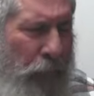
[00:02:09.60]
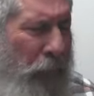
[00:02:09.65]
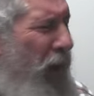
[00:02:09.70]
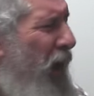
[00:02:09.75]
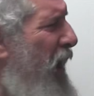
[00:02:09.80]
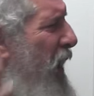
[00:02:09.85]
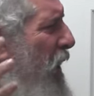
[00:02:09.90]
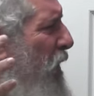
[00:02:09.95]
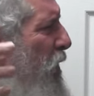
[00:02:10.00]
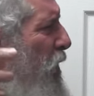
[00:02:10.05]
a
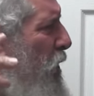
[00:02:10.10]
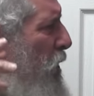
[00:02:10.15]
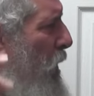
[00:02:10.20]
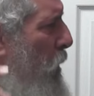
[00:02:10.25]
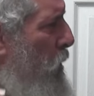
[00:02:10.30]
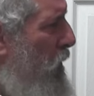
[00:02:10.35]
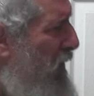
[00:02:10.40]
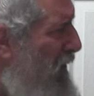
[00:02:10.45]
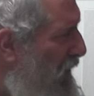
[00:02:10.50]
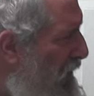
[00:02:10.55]
path that
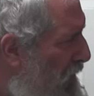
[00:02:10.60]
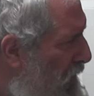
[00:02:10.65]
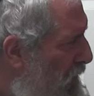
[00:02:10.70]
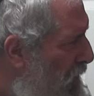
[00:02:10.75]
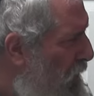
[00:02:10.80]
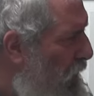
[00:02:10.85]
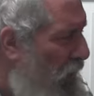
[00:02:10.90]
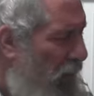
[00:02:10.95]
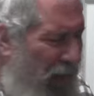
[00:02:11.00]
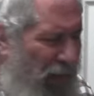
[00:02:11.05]
we can
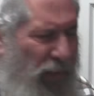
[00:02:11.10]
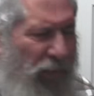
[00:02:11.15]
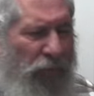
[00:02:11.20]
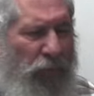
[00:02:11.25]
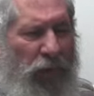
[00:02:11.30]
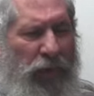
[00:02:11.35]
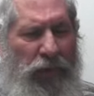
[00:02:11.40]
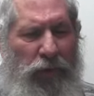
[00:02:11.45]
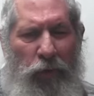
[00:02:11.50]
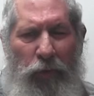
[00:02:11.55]

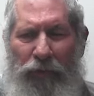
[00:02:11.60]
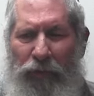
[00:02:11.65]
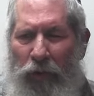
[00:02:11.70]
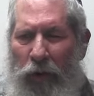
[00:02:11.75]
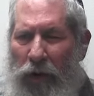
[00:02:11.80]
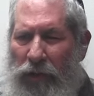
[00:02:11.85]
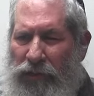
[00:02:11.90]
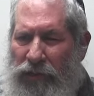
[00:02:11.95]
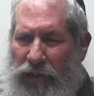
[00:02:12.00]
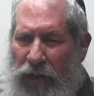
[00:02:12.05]
collectively do
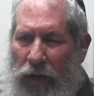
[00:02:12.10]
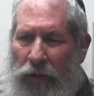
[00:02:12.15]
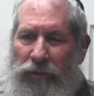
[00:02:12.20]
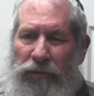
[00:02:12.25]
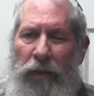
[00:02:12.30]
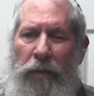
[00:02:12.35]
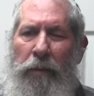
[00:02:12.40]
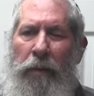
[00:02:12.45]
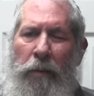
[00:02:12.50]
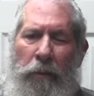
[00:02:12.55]
for ourselves.